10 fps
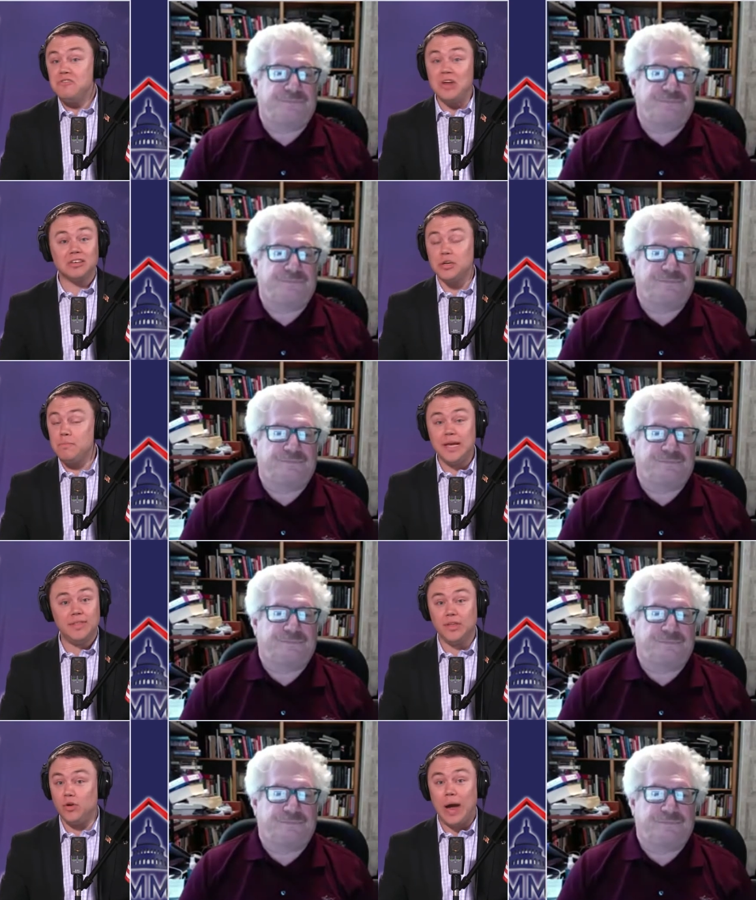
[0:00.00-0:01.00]
Speaker 1: Doesn't mean
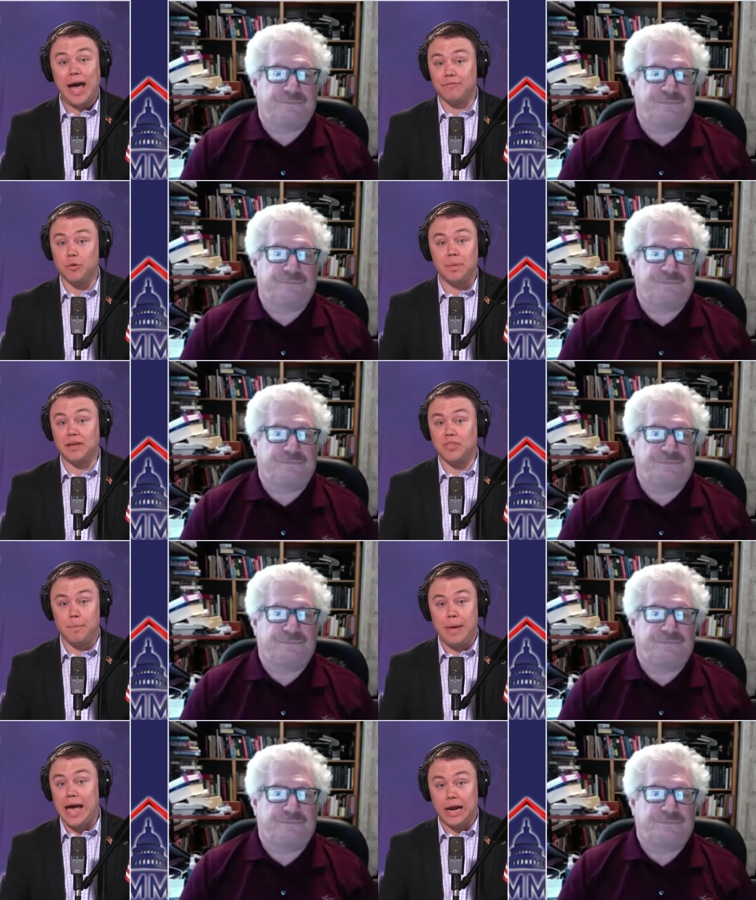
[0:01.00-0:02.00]
that you have to pick them
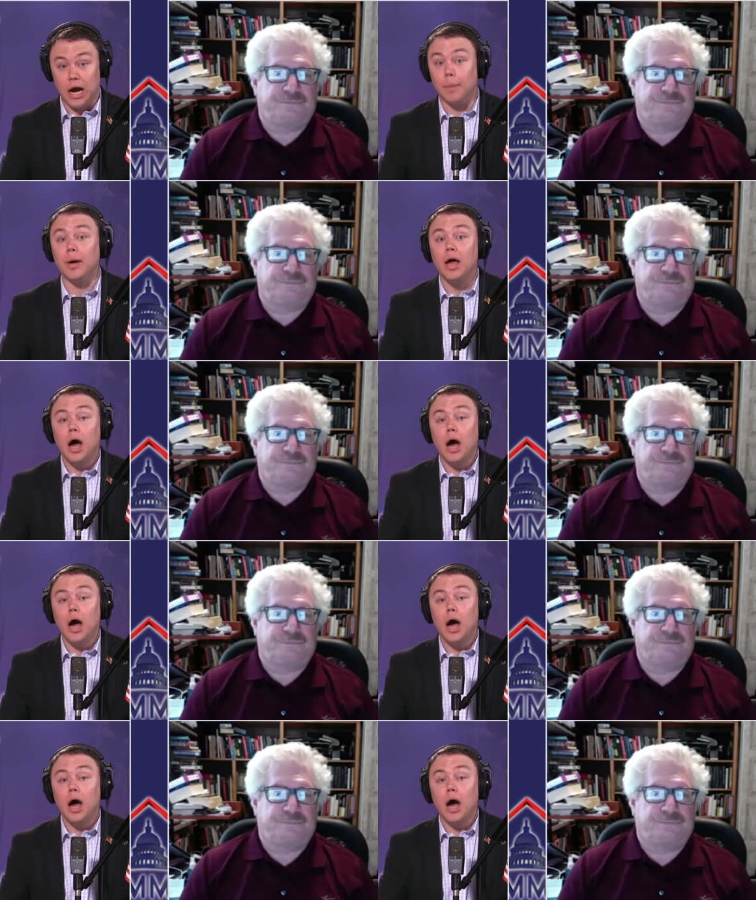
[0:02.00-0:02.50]
back up.